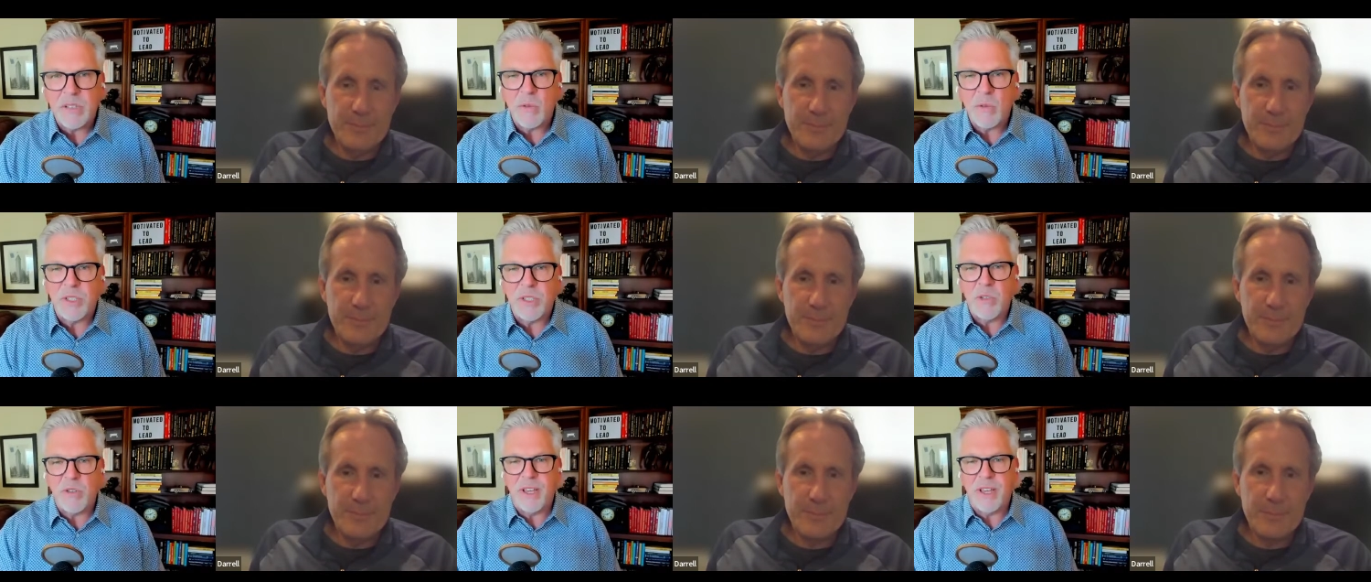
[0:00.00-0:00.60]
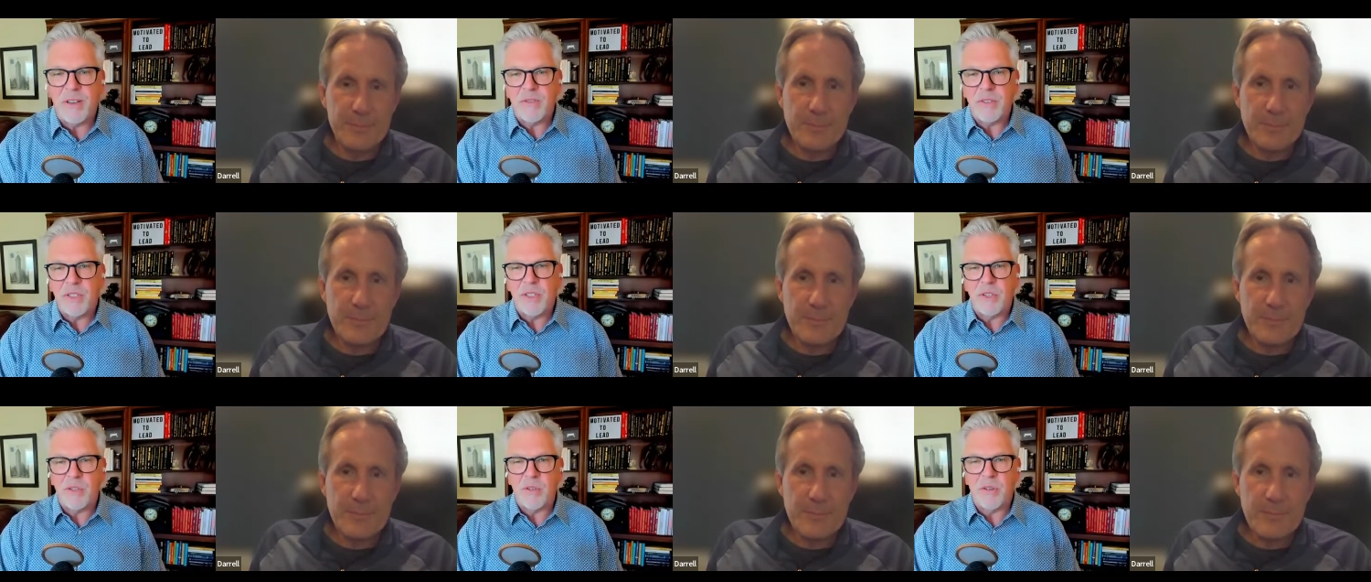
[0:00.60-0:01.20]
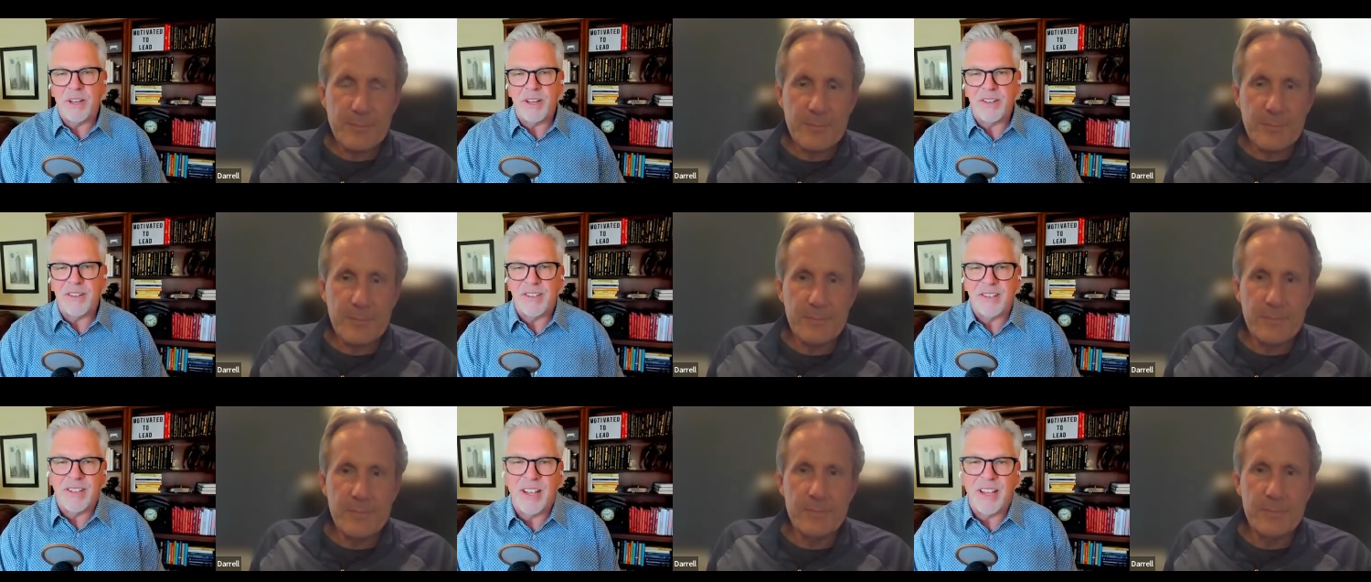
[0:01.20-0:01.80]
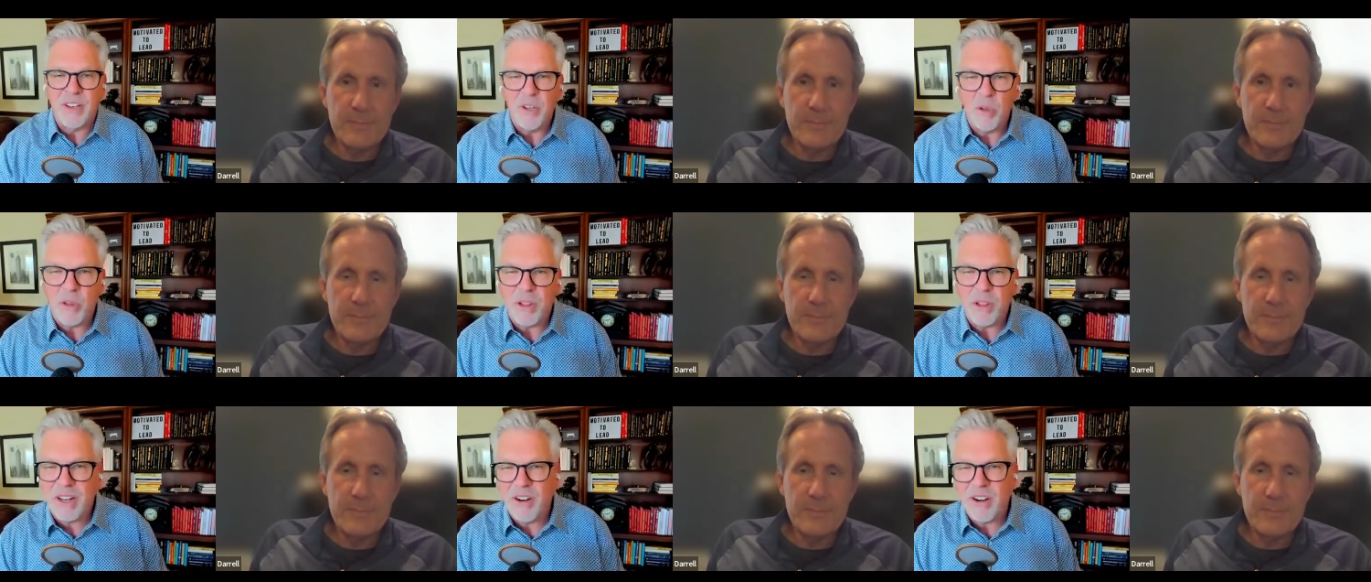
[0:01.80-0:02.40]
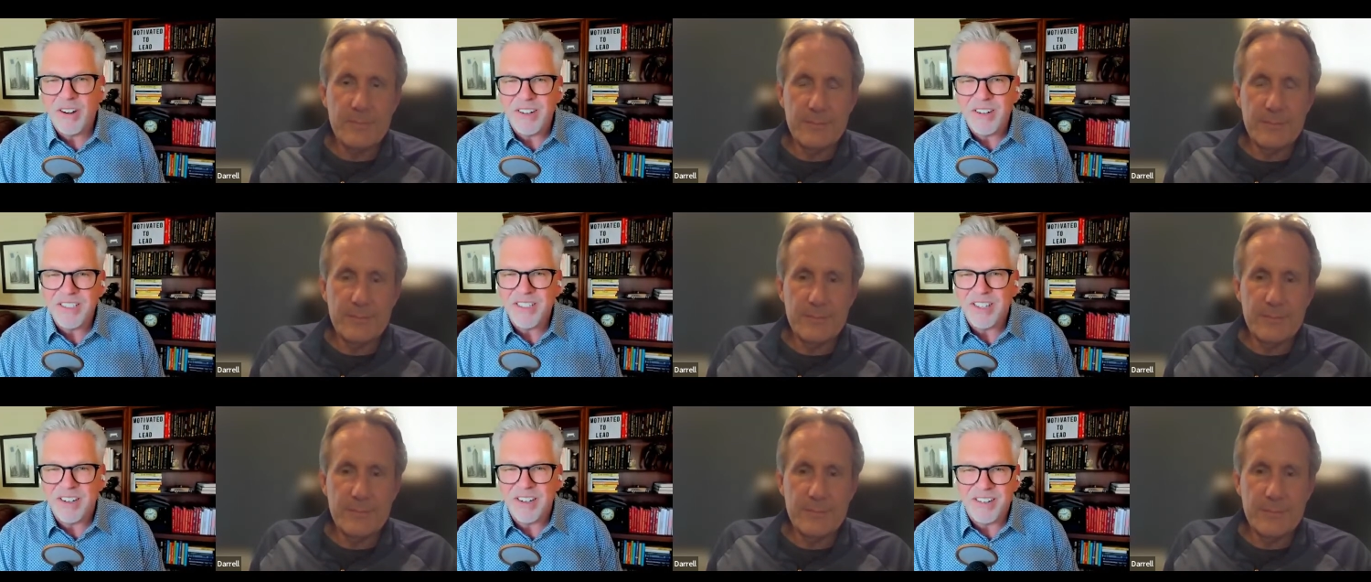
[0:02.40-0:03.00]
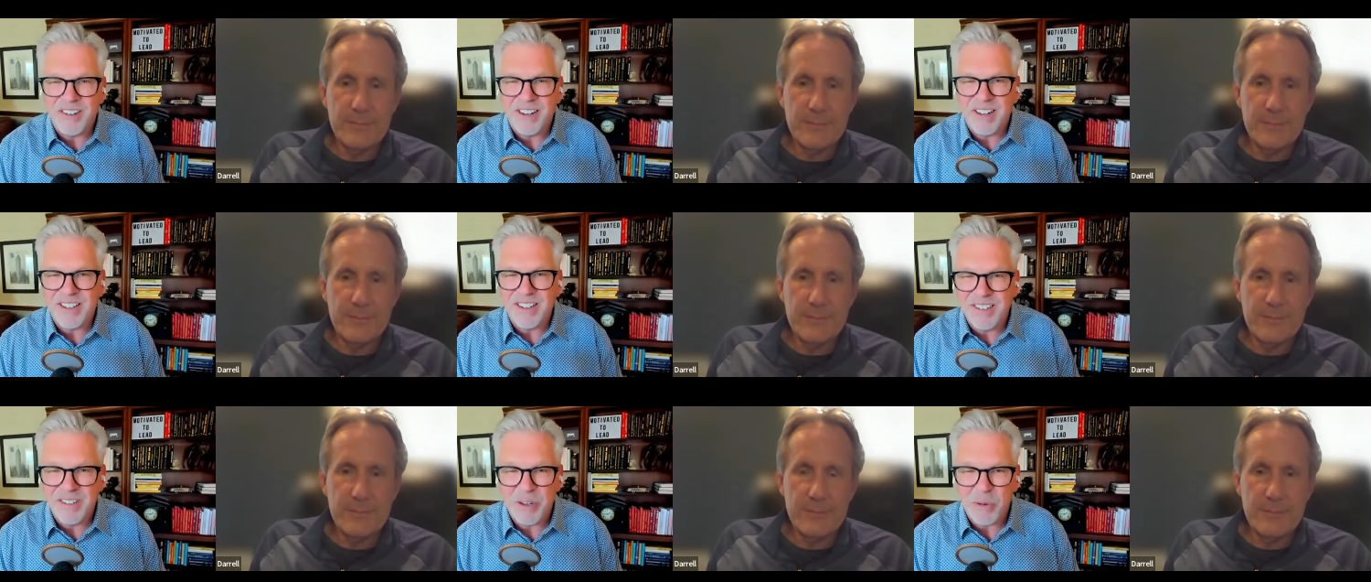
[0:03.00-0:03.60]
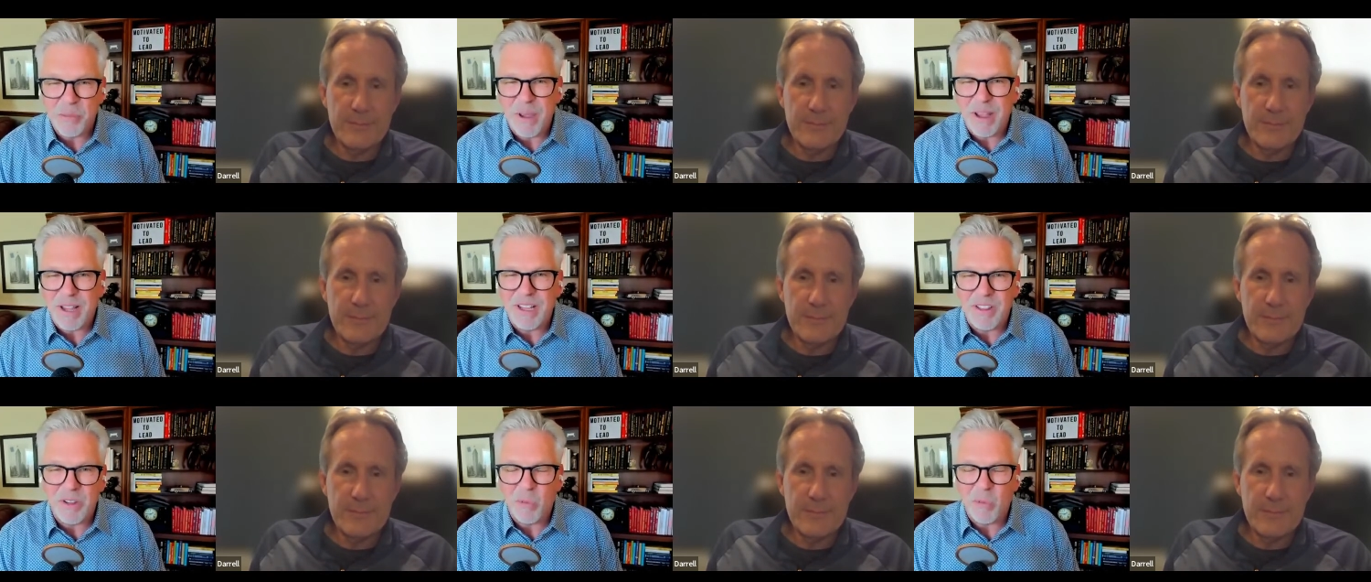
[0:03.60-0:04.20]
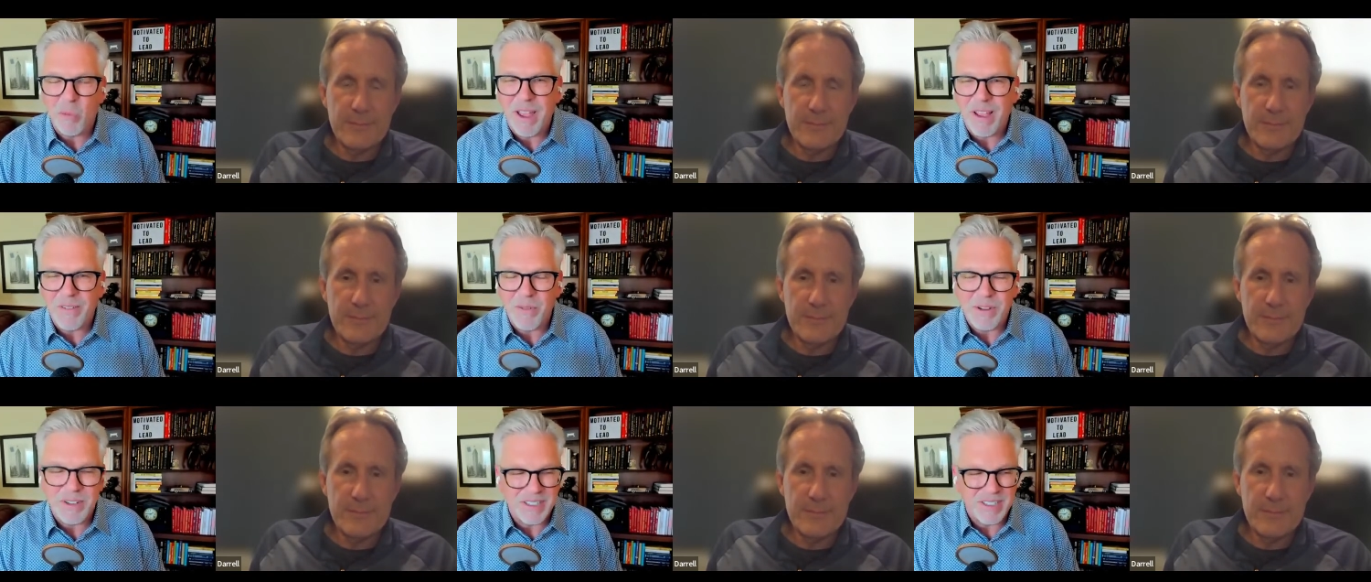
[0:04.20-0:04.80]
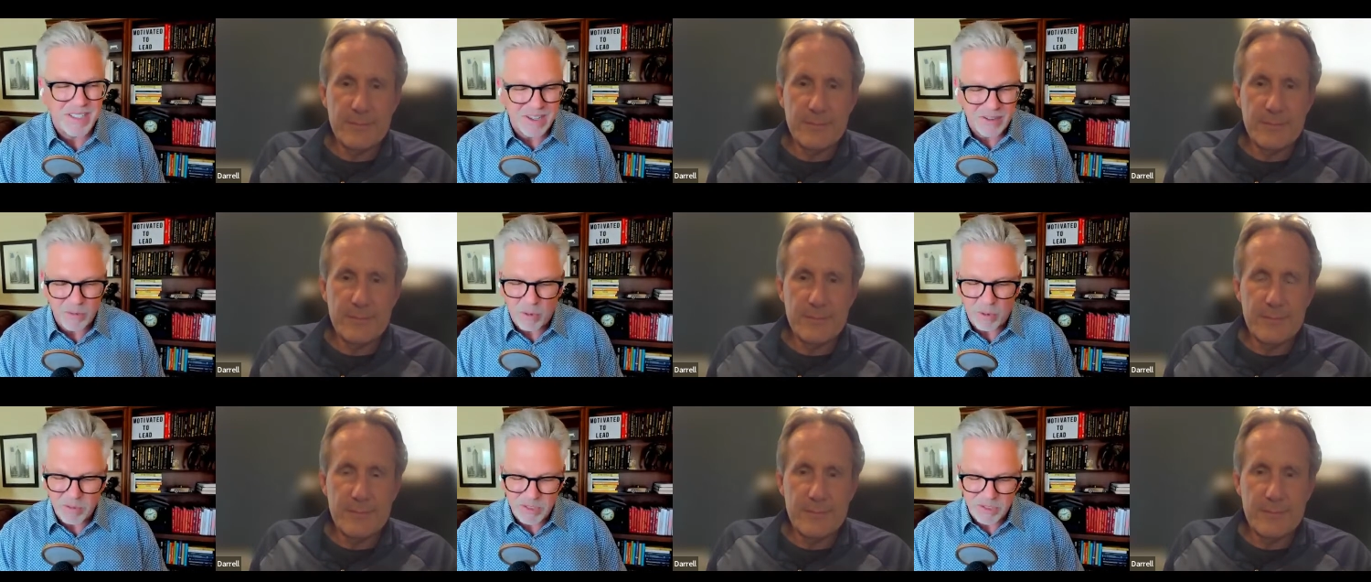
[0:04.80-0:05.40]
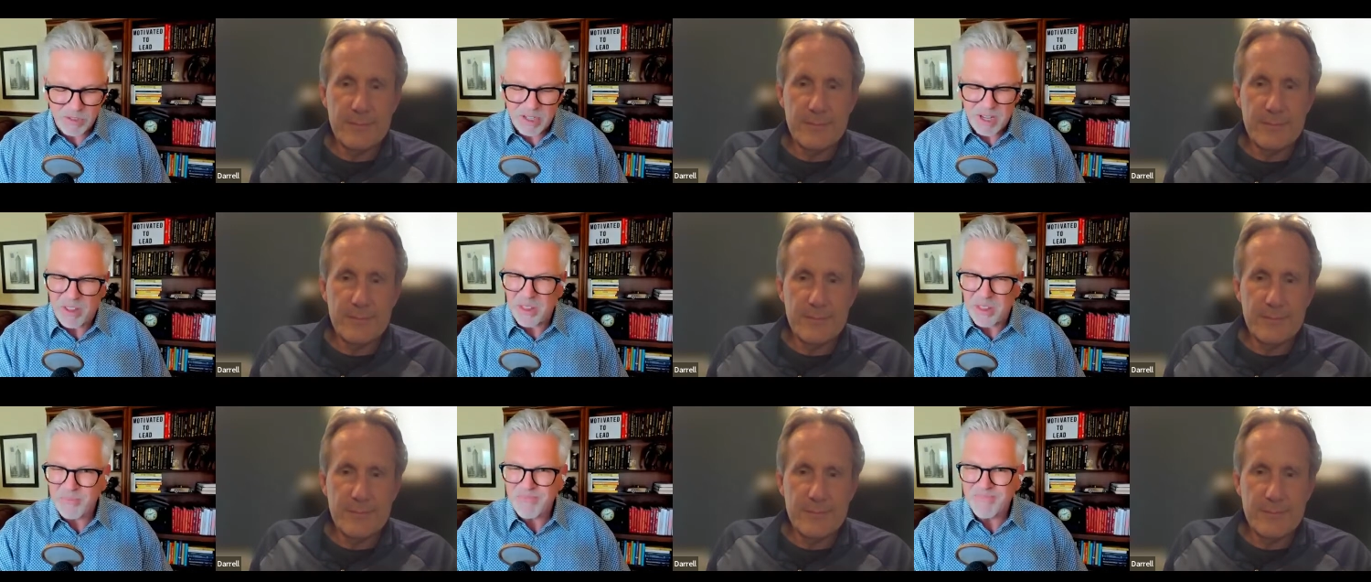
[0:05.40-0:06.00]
Speaker 1: would you give to uh, a new leader as they're uh, they're making their way? What uh, what would you tell them?